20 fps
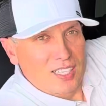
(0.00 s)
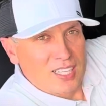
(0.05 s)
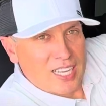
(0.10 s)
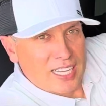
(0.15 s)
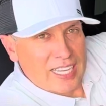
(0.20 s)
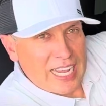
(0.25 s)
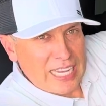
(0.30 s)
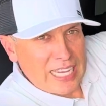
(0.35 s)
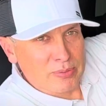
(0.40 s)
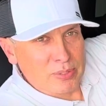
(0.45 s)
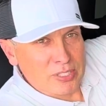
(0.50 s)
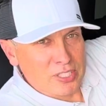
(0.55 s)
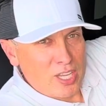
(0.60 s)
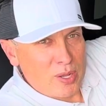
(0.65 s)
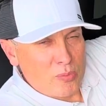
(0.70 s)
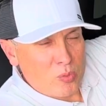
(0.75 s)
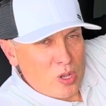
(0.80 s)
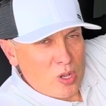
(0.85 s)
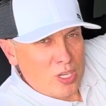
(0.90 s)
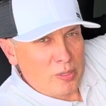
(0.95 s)
Guys, what's
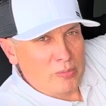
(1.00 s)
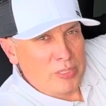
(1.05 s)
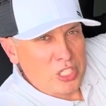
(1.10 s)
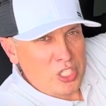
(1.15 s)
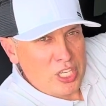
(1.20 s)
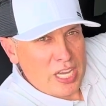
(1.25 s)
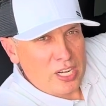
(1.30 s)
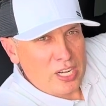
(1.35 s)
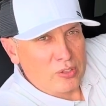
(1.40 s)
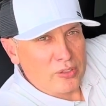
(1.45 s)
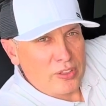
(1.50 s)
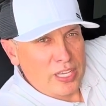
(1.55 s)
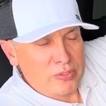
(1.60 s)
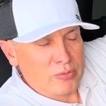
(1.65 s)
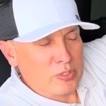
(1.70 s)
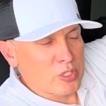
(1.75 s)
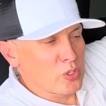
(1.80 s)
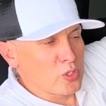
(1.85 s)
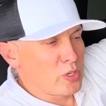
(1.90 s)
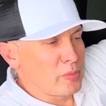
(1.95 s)
up? Welcome to the channel. Thanks for
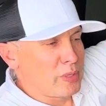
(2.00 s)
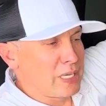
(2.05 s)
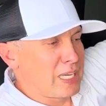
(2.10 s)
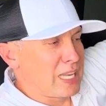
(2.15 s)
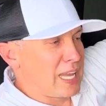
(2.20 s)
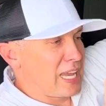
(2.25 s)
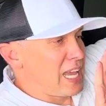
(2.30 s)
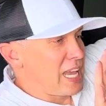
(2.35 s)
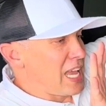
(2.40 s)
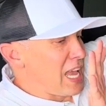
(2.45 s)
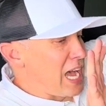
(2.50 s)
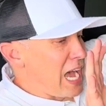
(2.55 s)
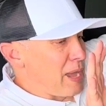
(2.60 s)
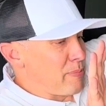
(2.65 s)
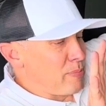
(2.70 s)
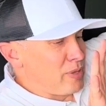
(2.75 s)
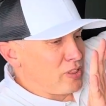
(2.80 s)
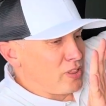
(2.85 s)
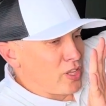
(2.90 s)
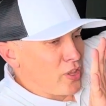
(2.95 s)
joining me today.
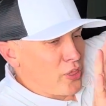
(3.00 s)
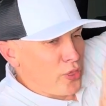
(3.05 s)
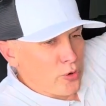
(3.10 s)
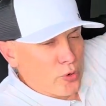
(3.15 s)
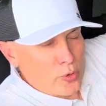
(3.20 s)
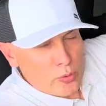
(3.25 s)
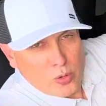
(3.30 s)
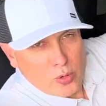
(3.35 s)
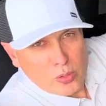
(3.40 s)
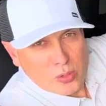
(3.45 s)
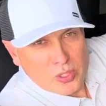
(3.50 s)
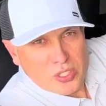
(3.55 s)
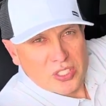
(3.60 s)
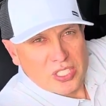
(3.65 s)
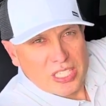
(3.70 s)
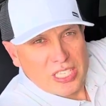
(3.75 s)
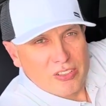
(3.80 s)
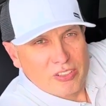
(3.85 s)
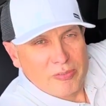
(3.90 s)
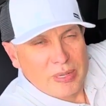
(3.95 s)
I'm in the third row
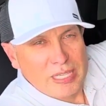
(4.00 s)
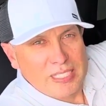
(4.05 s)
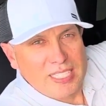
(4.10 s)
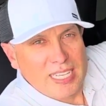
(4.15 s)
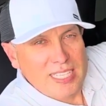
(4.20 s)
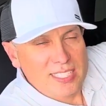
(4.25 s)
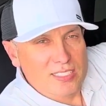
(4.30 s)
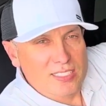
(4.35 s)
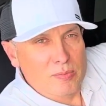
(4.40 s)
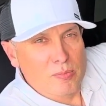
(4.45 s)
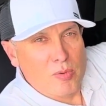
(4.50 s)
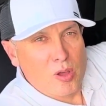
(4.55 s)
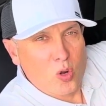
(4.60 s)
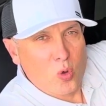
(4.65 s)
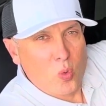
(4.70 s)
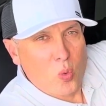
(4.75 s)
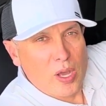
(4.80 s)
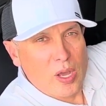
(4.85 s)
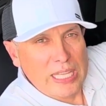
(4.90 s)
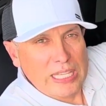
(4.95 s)
seat of my Tesla Model
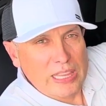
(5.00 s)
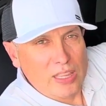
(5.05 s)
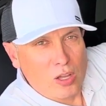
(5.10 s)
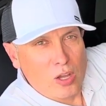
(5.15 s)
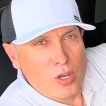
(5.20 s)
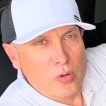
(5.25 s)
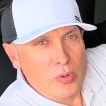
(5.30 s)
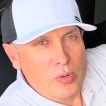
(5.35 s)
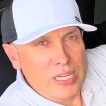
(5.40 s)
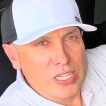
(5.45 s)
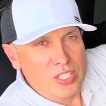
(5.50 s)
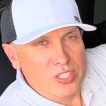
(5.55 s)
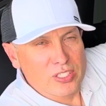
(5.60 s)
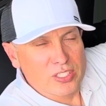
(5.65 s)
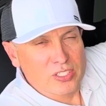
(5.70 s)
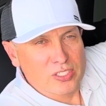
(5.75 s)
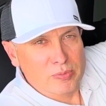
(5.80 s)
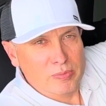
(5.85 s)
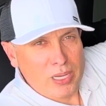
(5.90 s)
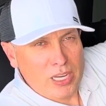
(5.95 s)
Y long range.
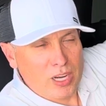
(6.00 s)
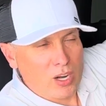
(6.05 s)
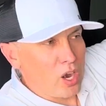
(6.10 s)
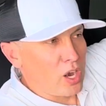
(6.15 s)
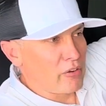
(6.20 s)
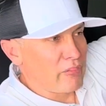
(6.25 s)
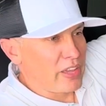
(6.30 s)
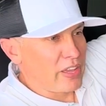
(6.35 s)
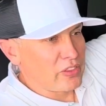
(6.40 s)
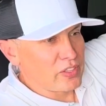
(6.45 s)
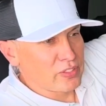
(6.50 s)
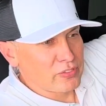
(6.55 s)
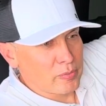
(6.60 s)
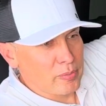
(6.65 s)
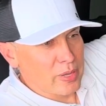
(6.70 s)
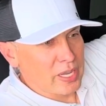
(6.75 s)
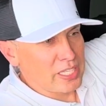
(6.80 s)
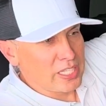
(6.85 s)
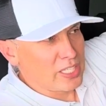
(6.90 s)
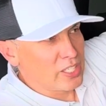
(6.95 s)
This is my car. I've had this for
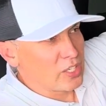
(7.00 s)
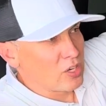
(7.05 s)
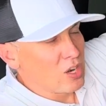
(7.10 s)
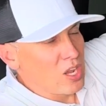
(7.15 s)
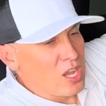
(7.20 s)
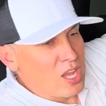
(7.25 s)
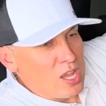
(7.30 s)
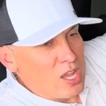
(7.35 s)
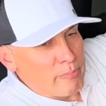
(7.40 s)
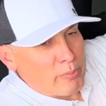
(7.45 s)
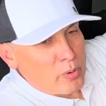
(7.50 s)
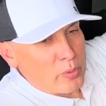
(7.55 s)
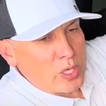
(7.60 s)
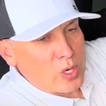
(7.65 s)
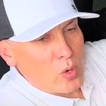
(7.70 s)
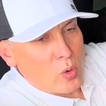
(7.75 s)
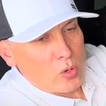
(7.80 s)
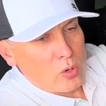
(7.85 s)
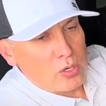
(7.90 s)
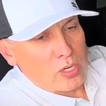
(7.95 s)
about a year, but we
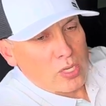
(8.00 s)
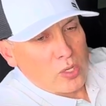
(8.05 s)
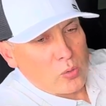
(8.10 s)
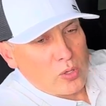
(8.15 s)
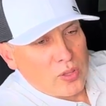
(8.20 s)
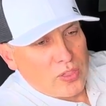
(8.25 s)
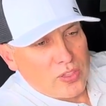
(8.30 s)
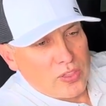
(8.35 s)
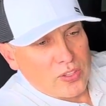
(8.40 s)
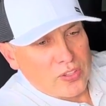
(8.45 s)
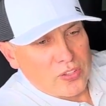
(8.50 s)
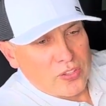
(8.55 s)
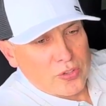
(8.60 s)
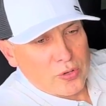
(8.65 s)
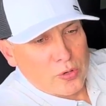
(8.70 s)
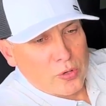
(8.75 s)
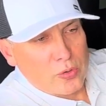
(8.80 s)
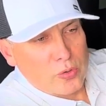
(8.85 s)
ordered it with this third